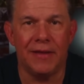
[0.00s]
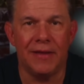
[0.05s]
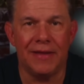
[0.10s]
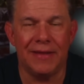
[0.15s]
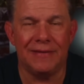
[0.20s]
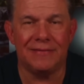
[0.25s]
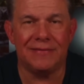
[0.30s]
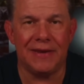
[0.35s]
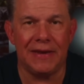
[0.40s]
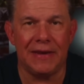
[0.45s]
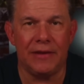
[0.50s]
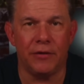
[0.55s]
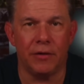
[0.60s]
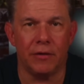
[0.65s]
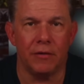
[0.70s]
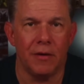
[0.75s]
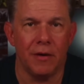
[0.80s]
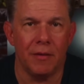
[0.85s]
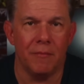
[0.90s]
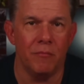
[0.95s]
is
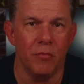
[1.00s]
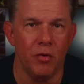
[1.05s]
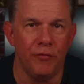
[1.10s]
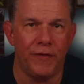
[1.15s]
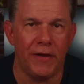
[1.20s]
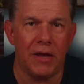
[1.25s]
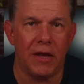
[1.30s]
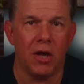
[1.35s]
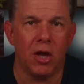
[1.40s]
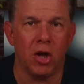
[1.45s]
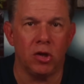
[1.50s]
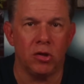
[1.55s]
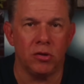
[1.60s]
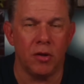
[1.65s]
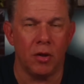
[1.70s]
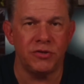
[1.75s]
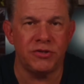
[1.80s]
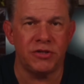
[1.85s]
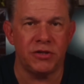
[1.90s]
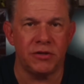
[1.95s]
either moving
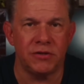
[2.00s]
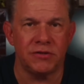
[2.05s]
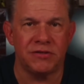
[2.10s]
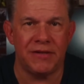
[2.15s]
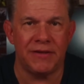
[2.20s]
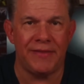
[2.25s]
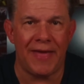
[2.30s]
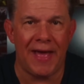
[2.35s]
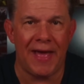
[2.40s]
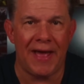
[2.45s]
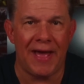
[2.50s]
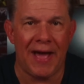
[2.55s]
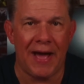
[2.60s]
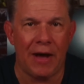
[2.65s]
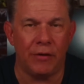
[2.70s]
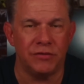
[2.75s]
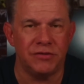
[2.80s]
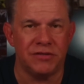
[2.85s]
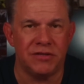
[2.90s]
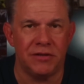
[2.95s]
closer to that
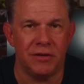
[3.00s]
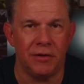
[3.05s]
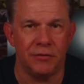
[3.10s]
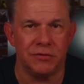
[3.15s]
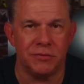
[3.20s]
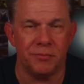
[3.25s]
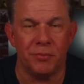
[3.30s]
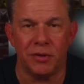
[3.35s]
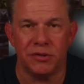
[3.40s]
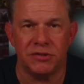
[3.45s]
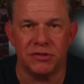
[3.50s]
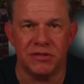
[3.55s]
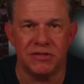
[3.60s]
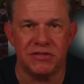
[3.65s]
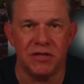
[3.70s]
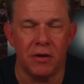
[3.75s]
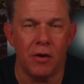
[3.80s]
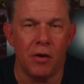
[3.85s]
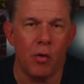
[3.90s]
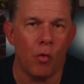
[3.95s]
house in those
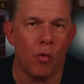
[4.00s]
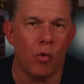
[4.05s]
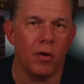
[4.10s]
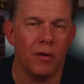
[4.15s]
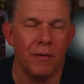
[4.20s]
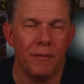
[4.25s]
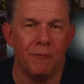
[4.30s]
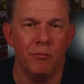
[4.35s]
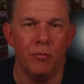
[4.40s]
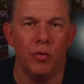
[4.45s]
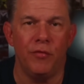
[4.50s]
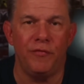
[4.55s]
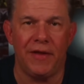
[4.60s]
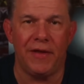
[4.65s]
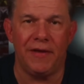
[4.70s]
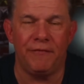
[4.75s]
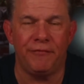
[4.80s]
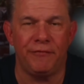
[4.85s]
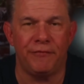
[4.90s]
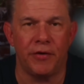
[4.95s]
bushes or
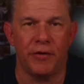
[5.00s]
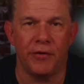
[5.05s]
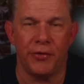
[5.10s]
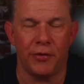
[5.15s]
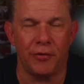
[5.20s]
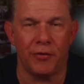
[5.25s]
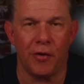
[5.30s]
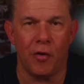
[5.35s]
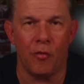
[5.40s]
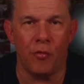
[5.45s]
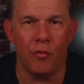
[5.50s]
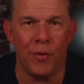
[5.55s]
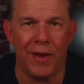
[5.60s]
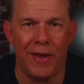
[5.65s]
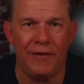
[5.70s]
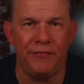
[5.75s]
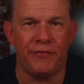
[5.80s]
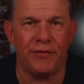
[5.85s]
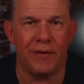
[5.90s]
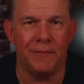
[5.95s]
moving further
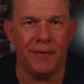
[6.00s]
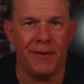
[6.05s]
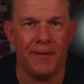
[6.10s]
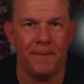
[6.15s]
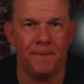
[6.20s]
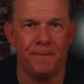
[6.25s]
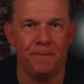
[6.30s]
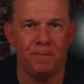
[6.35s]
away from it.